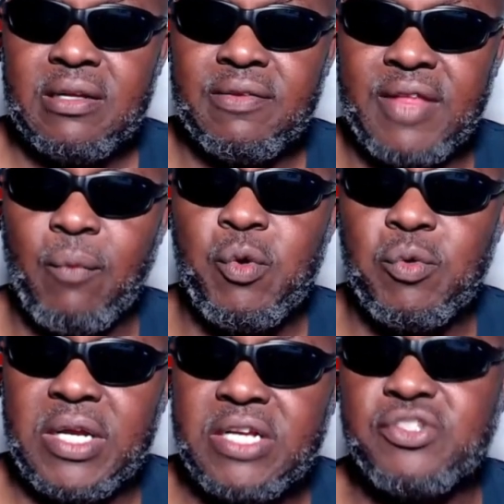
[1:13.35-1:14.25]
that we
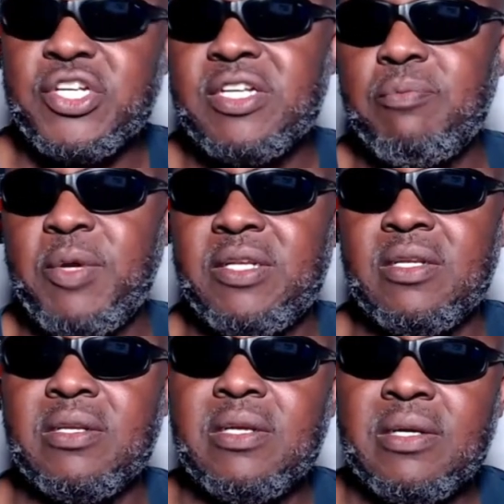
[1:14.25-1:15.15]
were energy
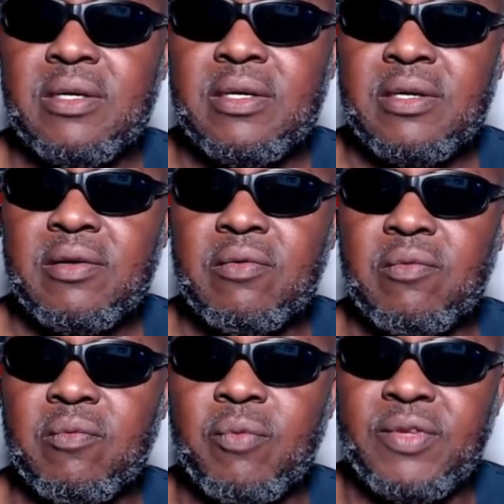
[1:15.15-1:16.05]
independent
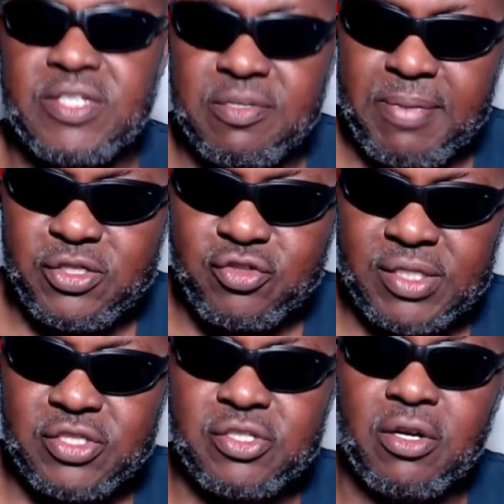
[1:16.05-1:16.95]
when this
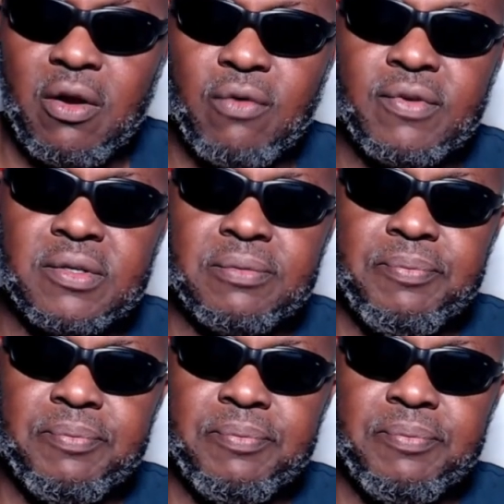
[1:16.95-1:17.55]
administration took over.